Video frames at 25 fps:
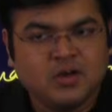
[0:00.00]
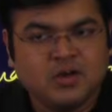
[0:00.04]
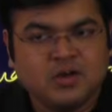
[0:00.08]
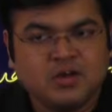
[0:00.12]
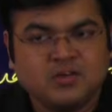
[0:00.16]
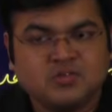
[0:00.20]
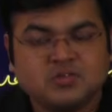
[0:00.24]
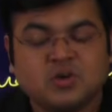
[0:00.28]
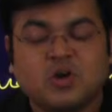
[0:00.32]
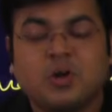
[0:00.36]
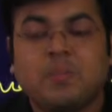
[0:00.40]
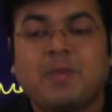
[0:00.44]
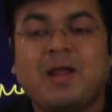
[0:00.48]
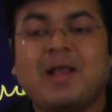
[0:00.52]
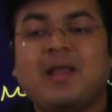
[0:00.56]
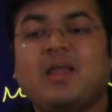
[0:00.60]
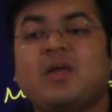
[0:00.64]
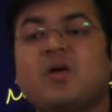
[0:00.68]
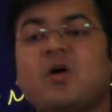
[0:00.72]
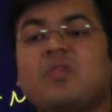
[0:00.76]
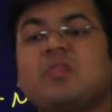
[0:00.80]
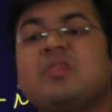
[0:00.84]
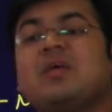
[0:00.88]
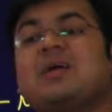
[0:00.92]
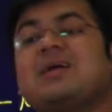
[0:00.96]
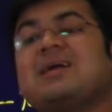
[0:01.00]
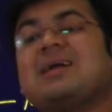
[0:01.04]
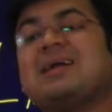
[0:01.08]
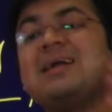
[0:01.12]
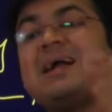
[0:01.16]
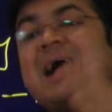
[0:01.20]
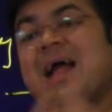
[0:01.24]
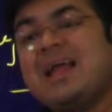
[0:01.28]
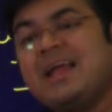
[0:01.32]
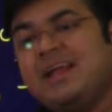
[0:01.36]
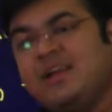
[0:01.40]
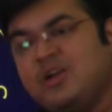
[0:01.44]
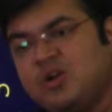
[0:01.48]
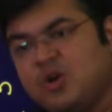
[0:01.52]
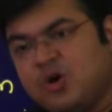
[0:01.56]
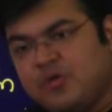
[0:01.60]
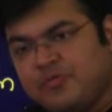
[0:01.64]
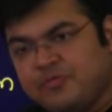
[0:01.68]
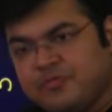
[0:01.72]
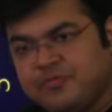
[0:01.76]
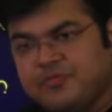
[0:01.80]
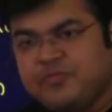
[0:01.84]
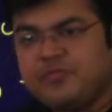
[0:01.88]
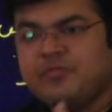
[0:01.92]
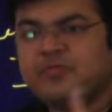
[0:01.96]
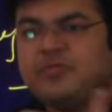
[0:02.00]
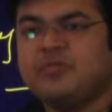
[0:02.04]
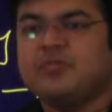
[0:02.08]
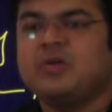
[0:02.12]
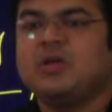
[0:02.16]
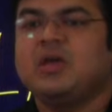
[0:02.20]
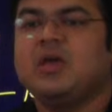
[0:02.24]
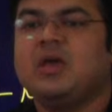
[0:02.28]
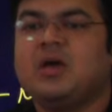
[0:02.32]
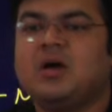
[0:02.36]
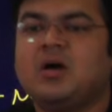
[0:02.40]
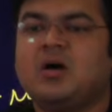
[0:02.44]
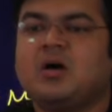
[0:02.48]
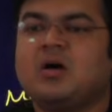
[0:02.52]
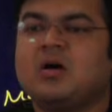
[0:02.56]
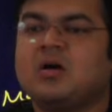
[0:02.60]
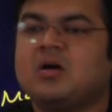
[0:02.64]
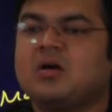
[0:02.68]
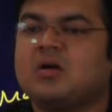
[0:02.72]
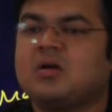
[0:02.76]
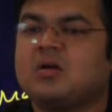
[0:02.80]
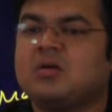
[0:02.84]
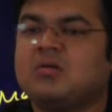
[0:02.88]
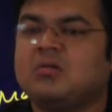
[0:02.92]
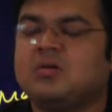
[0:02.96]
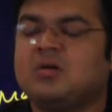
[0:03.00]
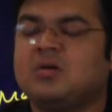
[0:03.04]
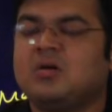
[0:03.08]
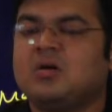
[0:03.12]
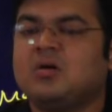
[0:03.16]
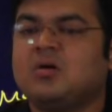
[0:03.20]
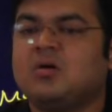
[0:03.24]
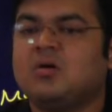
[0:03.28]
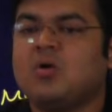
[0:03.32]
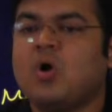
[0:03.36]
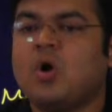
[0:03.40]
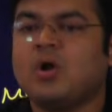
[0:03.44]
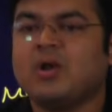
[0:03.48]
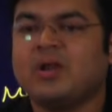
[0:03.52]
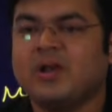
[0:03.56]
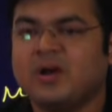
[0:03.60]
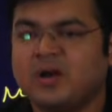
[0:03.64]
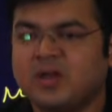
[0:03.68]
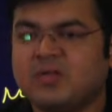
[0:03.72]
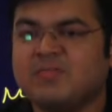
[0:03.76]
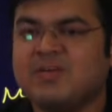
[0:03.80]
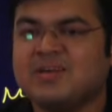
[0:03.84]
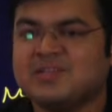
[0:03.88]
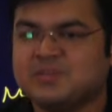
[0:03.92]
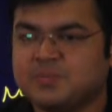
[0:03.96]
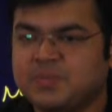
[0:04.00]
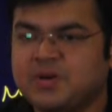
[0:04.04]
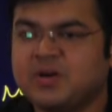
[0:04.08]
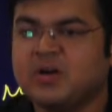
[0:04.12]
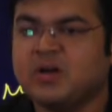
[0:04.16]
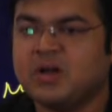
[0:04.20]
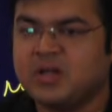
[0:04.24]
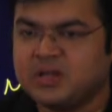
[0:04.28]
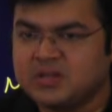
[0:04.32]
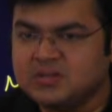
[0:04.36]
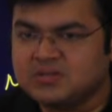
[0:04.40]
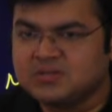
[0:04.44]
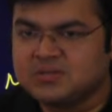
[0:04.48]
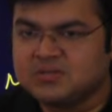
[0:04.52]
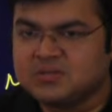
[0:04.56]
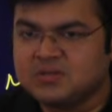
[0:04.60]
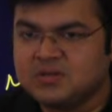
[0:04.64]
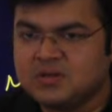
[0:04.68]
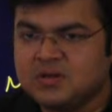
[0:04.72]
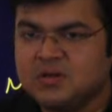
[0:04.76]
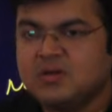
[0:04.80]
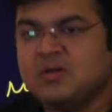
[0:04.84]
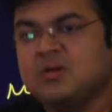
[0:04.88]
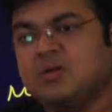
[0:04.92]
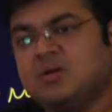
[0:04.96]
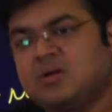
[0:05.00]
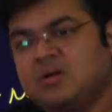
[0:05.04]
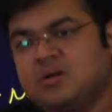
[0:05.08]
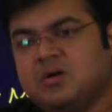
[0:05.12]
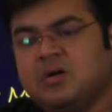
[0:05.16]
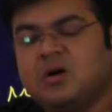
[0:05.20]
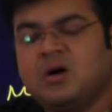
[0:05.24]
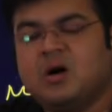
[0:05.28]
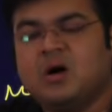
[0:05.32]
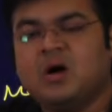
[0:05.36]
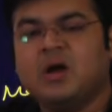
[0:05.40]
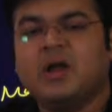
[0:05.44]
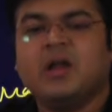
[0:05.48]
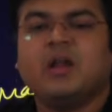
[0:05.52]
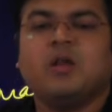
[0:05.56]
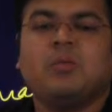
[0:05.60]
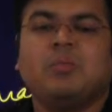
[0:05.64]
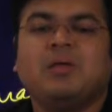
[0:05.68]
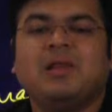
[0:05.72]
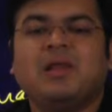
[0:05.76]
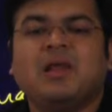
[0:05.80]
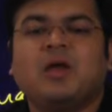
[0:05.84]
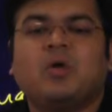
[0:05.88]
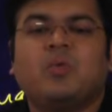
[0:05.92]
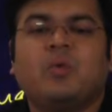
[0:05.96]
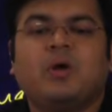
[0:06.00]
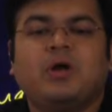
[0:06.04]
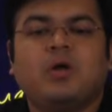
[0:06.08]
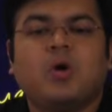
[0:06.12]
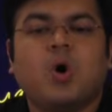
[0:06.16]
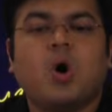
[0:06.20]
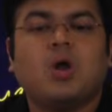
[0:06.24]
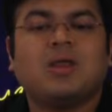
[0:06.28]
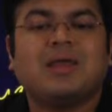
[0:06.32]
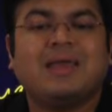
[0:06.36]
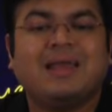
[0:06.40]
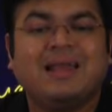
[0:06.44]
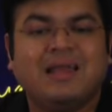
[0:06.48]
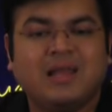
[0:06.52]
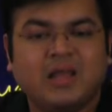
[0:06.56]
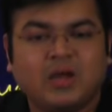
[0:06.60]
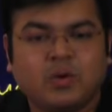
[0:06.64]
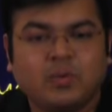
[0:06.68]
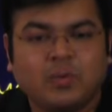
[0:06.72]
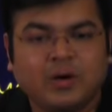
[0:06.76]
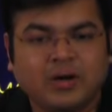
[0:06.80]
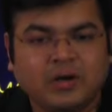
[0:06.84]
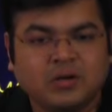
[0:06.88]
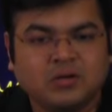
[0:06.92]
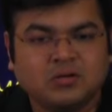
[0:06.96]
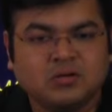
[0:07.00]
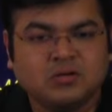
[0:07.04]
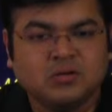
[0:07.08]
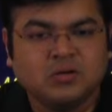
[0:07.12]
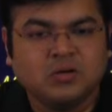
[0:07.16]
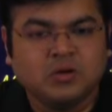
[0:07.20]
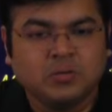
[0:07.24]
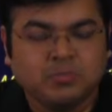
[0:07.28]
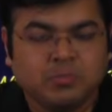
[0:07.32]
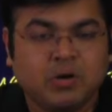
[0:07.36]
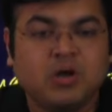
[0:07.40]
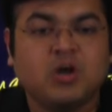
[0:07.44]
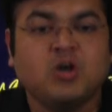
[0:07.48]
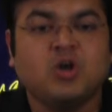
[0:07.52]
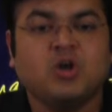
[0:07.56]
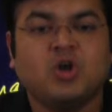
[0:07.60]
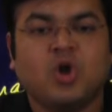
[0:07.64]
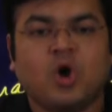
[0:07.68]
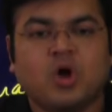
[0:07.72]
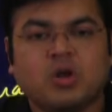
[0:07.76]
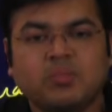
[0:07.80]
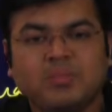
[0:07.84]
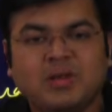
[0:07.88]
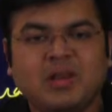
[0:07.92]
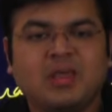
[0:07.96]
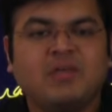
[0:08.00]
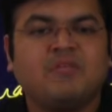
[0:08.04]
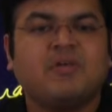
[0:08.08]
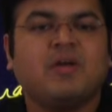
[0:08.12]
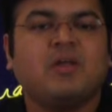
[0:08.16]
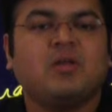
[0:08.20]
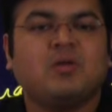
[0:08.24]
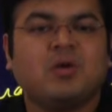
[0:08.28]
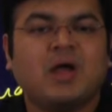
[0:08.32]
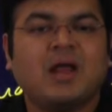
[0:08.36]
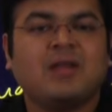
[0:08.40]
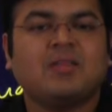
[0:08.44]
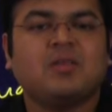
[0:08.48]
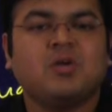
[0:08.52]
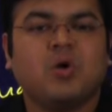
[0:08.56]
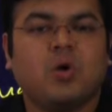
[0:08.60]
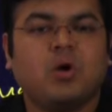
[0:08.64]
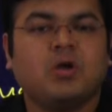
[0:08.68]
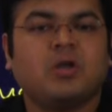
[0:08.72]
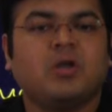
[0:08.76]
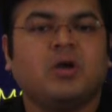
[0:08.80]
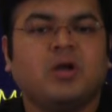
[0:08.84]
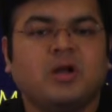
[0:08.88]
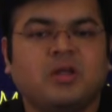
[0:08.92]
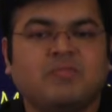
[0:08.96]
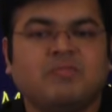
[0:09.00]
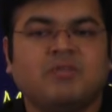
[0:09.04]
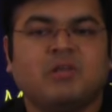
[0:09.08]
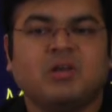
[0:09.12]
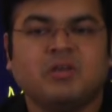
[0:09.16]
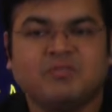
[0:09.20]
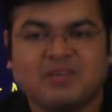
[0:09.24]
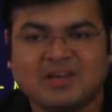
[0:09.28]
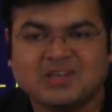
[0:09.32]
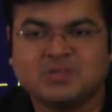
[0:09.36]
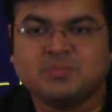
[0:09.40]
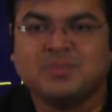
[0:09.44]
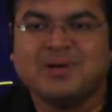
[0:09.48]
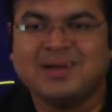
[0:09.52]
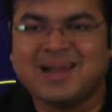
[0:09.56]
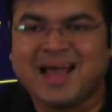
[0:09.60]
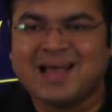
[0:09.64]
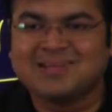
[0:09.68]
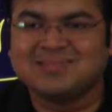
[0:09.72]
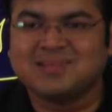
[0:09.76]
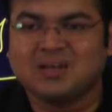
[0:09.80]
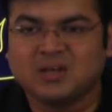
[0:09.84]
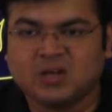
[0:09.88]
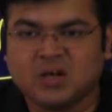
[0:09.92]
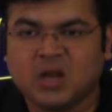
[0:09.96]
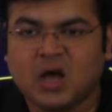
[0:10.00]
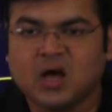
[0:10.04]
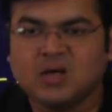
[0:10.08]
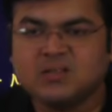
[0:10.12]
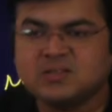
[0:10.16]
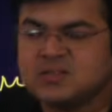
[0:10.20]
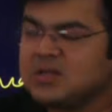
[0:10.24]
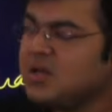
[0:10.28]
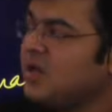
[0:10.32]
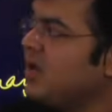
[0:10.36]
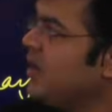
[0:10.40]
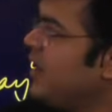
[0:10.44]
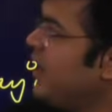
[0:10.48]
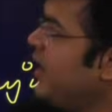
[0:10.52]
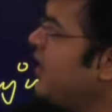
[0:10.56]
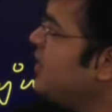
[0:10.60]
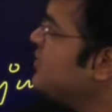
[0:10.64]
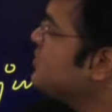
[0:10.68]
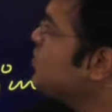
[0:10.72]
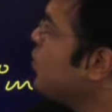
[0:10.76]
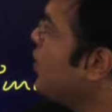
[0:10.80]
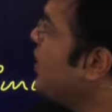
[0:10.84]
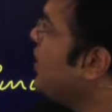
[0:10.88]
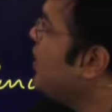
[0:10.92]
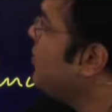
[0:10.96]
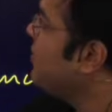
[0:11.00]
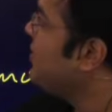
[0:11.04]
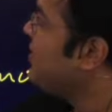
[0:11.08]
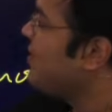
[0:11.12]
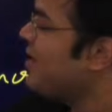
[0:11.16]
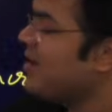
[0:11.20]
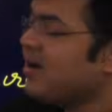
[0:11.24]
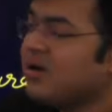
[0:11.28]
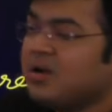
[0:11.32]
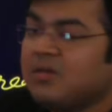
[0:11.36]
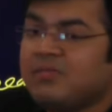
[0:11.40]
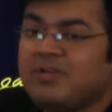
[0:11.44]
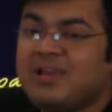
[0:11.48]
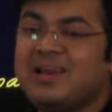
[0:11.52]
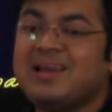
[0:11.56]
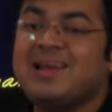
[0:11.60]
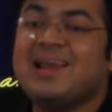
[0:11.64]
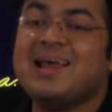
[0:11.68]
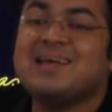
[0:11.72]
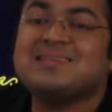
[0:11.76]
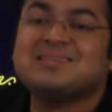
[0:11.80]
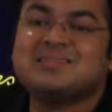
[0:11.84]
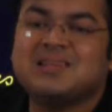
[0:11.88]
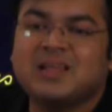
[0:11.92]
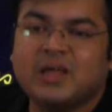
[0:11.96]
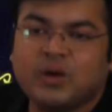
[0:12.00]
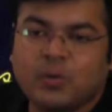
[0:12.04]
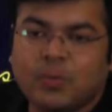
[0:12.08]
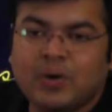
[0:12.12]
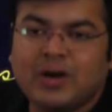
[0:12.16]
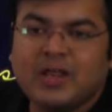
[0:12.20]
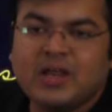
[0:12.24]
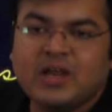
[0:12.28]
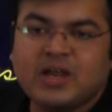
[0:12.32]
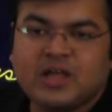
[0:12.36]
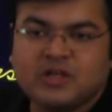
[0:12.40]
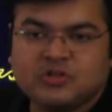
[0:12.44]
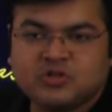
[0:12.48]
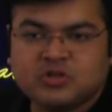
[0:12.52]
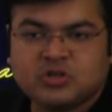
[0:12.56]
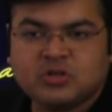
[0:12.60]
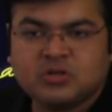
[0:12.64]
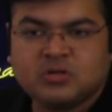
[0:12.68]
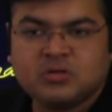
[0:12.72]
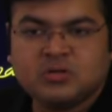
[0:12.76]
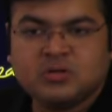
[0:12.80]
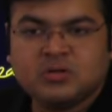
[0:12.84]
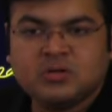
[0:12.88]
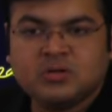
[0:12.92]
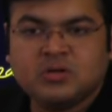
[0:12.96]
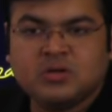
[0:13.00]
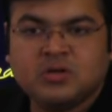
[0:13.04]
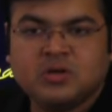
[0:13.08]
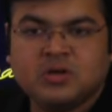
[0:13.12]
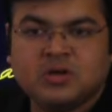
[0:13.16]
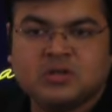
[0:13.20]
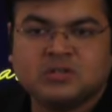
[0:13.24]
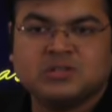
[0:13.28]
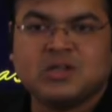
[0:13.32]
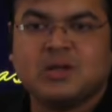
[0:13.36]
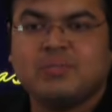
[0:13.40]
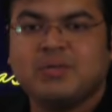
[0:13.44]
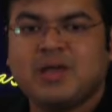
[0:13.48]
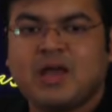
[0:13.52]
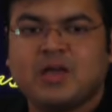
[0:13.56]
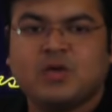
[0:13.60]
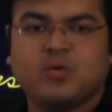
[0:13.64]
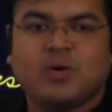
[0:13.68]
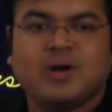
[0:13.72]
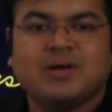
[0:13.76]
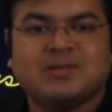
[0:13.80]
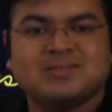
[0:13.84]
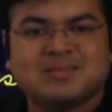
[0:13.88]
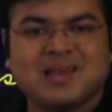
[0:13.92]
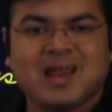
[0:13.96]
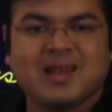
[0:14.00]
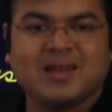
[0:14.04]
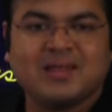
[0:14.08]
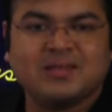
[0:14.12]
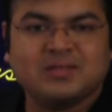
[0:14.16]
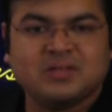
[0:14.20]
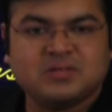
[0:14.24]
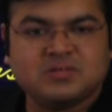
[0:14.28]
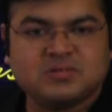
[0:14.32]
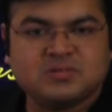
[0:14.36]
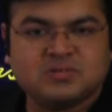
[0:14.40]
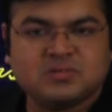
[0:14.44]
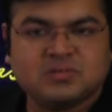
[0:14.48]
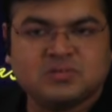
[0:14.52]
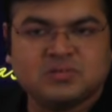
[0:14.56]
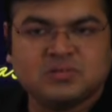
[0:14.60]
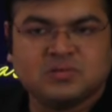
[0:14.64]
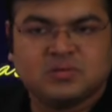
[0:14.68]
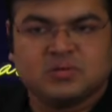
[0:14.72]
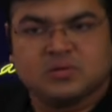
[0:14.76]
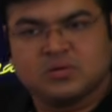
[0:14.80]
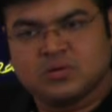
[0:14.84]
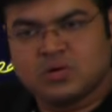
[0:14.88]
So depending on the kind of alternate investment it is, it will be liquid or illiquid. But normally if I look at the alternative investment asset class, it is going to be relatively less liquid in nature. Tell me, are you understanding this?